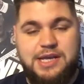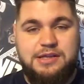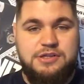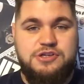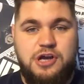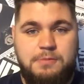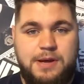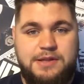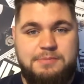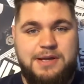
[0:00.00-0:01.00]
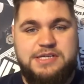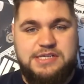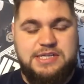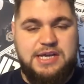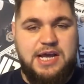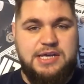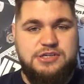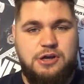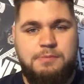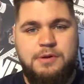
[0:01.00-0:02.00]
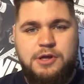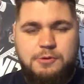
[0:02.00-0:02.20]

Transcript: the England job and the Manchester United job.